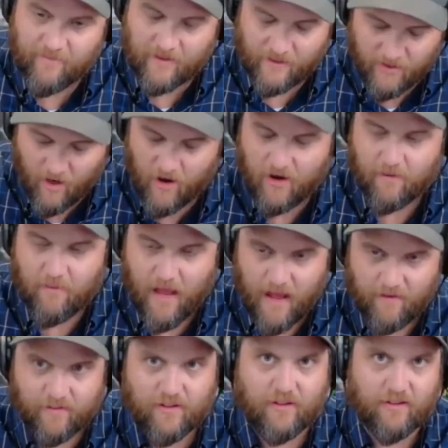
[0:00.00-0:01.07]
GARM
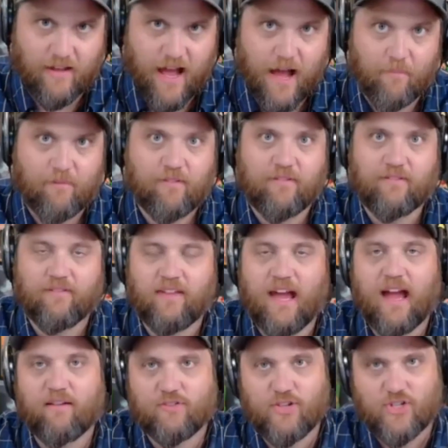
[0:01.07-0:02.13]
has collapsed. They
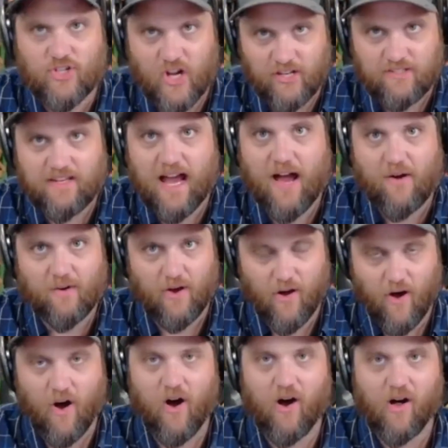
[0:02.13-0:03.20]
have shut down
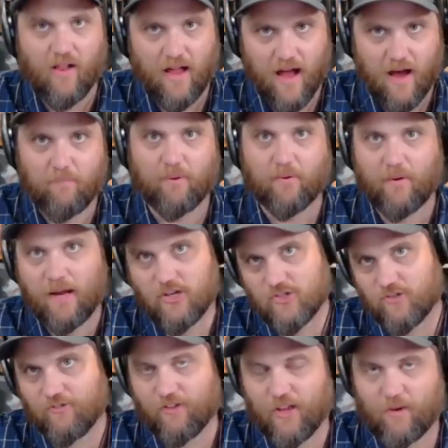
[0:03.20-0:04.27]
all
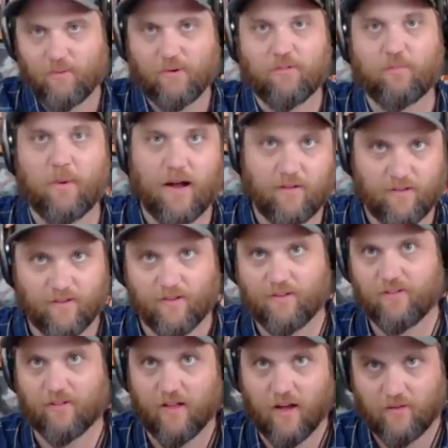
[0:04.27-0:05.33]
operations in response to
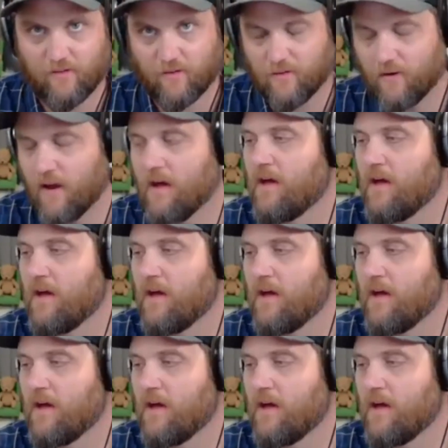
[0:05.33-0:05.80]
this lawsuit.